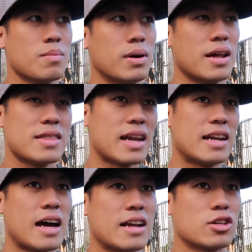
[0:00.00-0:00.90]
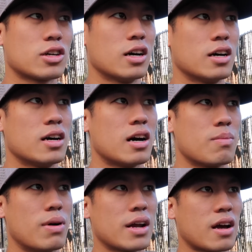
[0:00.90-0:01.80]
But and then I took a
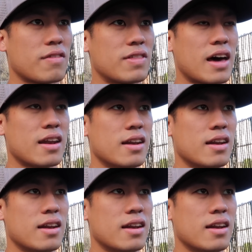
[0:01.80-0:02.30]
break off that,